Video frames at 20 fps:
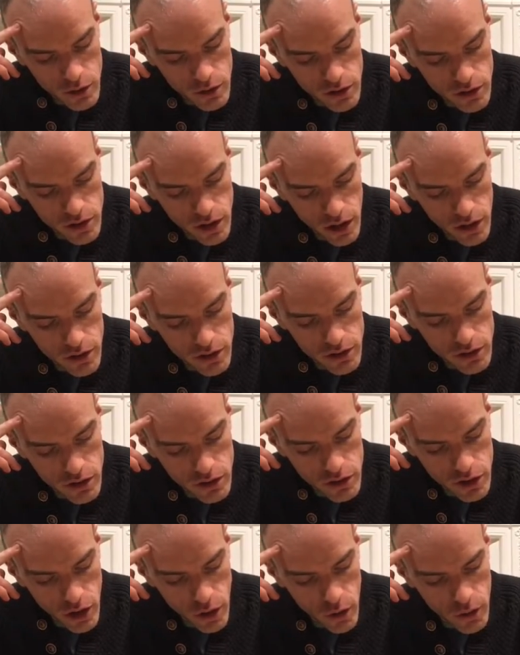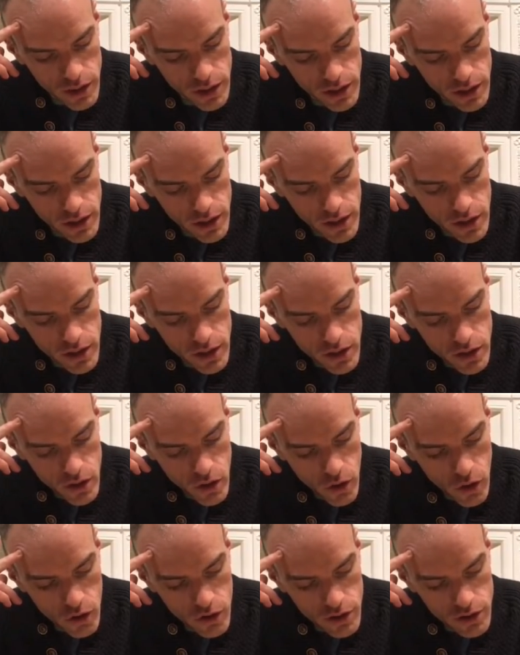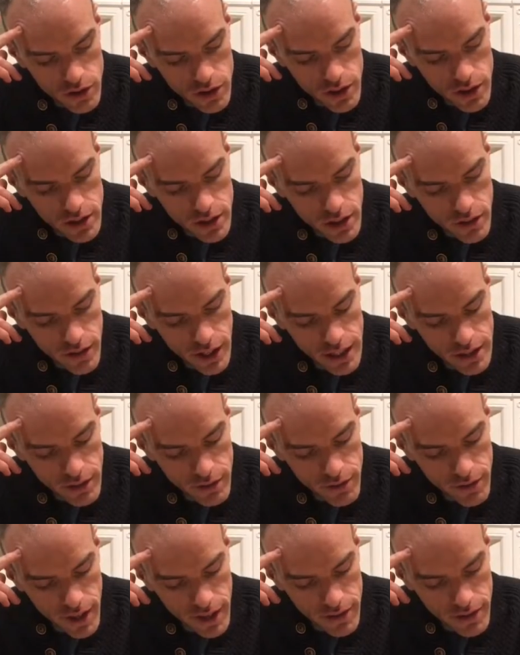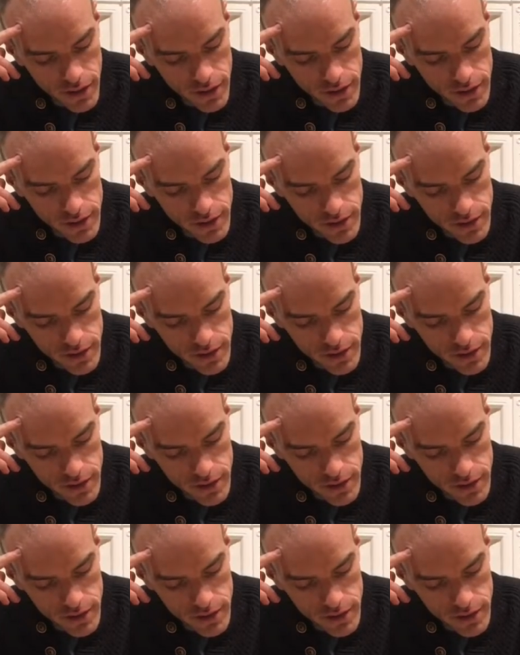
who dishonours such holy orders is a great offender.